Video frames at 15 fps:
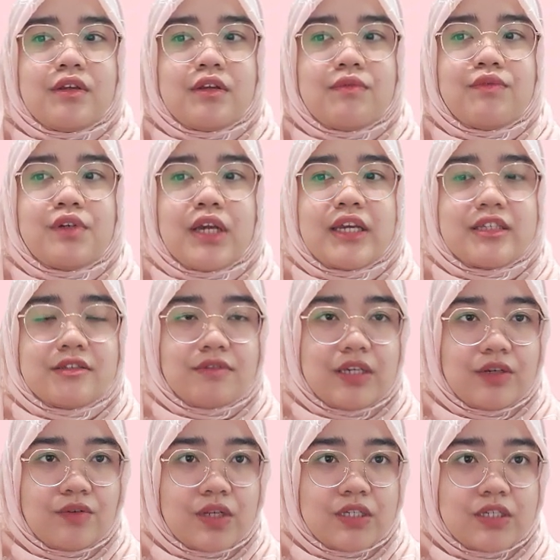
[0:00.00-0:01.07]
food hygiene
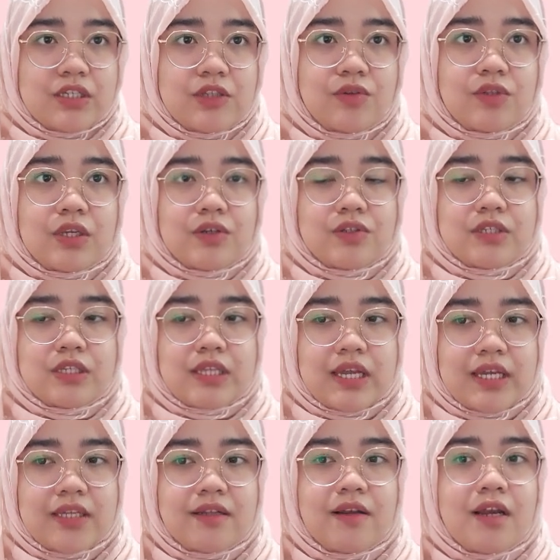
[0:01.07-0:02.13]
regulation
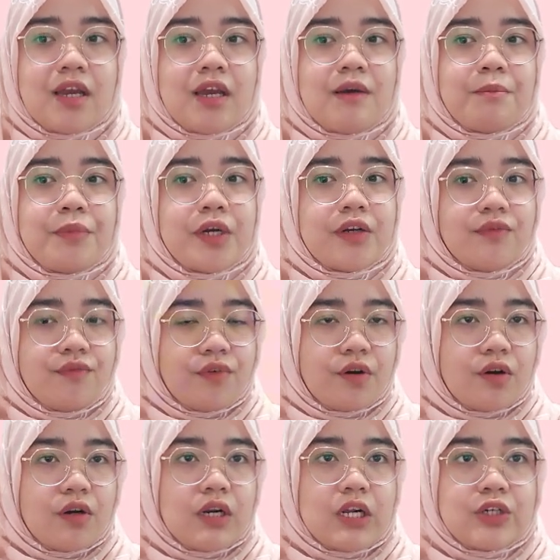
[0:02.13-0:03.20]
2009 part
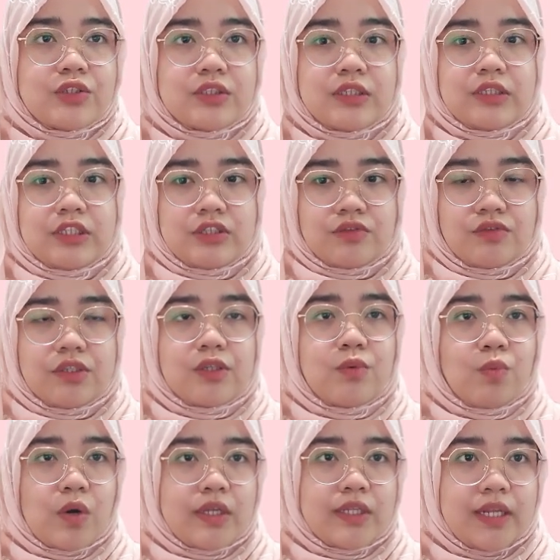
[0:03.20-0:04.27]
4 clause 33
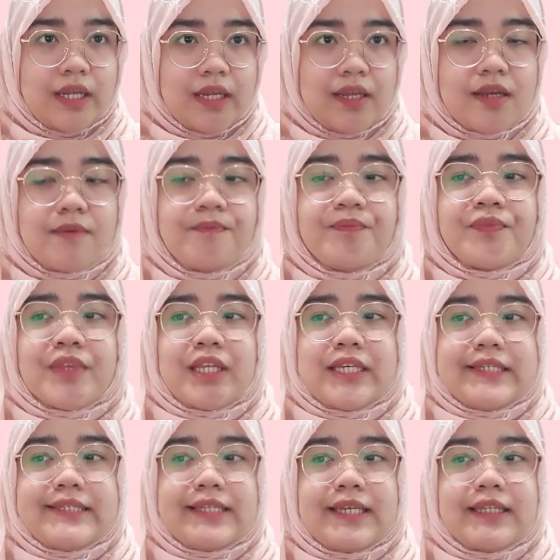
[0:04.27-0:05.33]
1A.
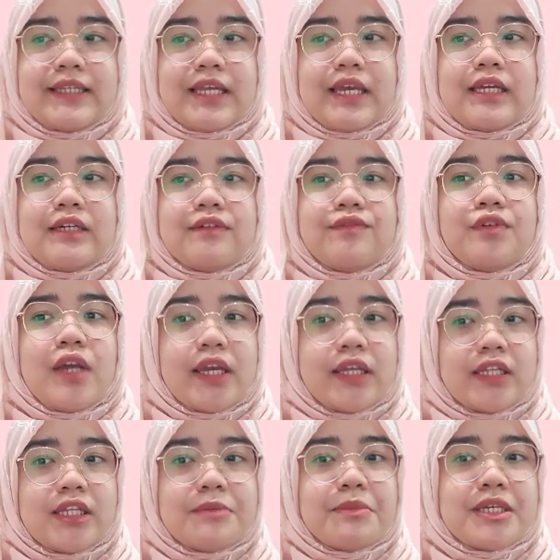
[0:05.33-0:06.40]
It state that a food
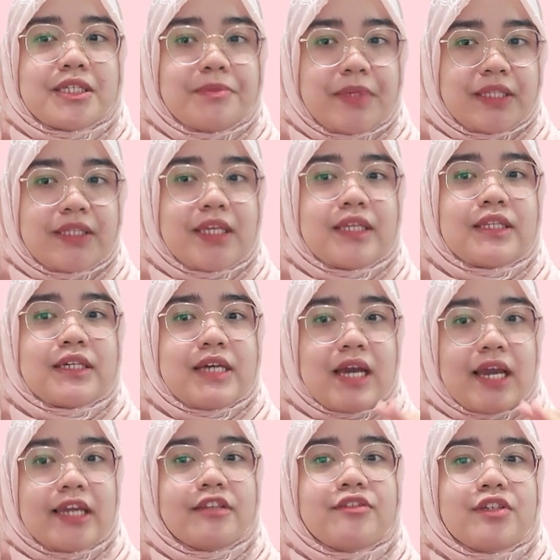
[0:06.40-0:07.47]
handler must maintain
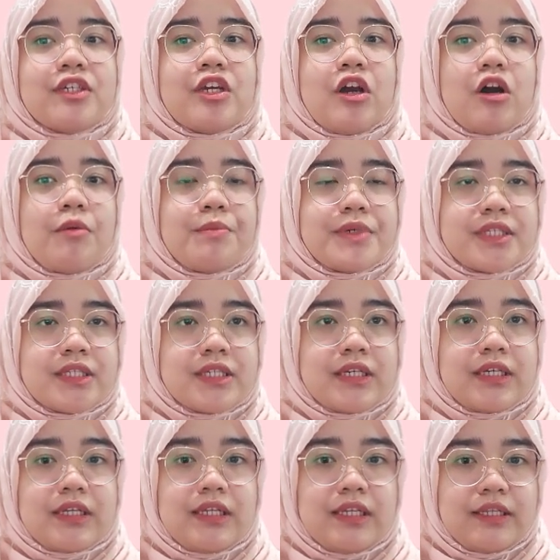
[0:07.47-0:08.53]
a high degree of
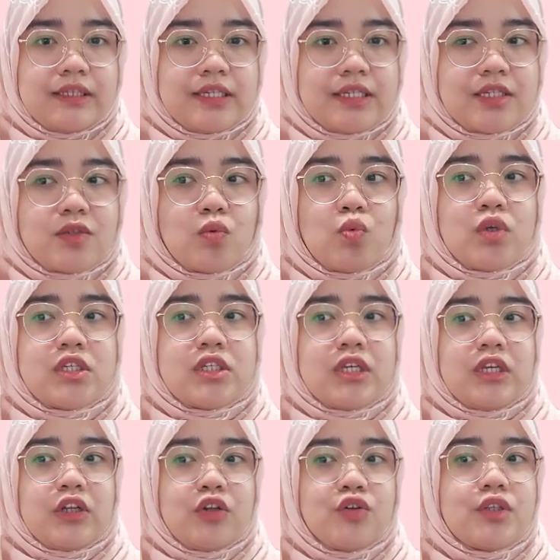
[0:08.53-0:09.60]
personal cleanliness, which
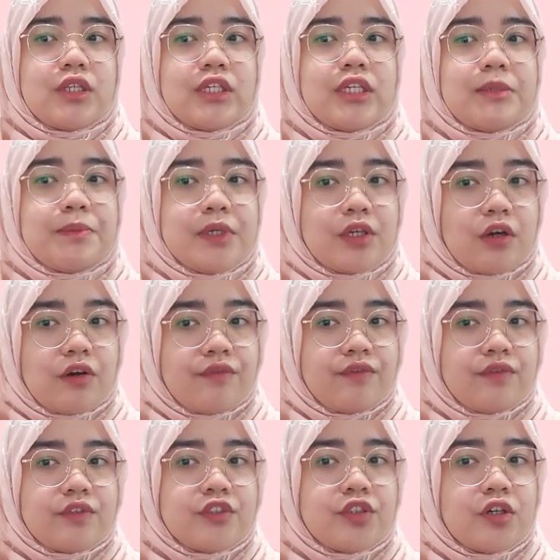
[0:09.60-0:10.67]
include the keeping of
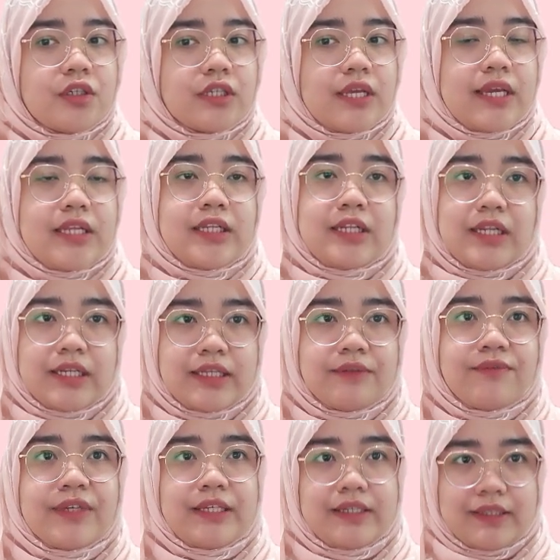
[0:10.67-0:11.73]
short and
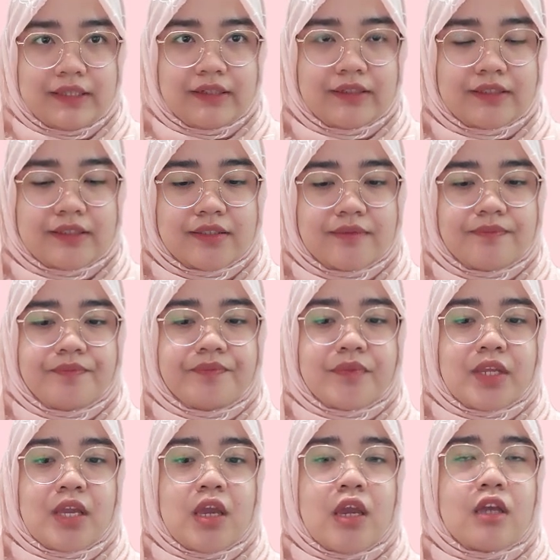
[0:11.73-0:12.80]
clean fingernails.
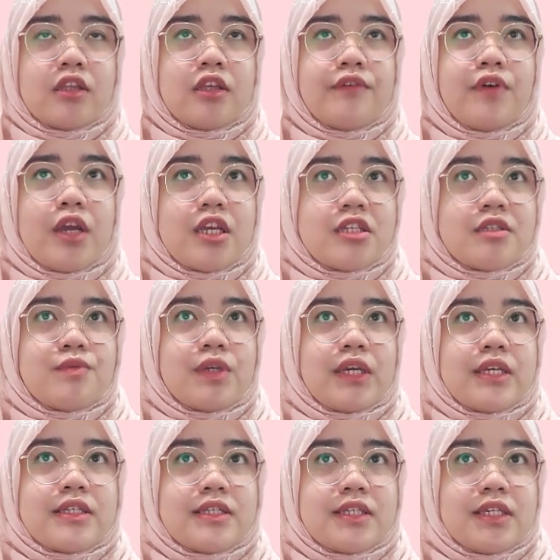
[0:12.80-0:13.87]
Therefore, as we
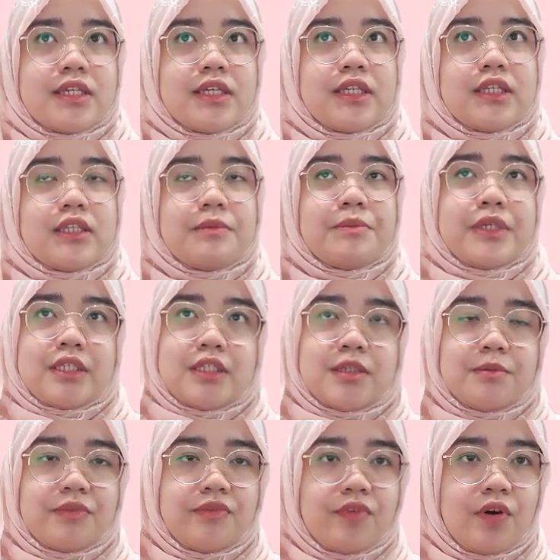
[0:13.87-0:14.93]
can see in the
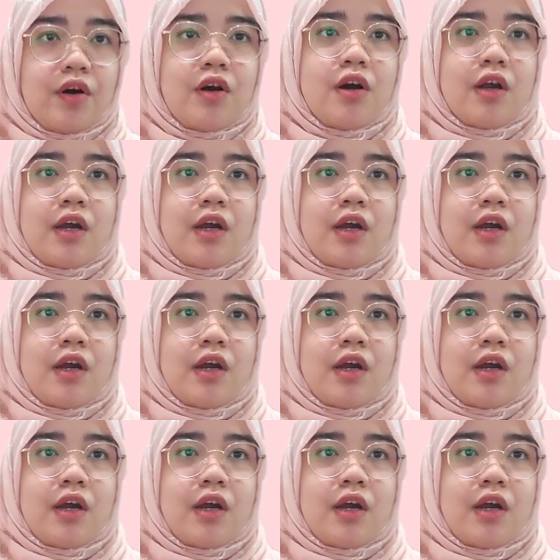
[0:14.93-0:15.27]
picture before,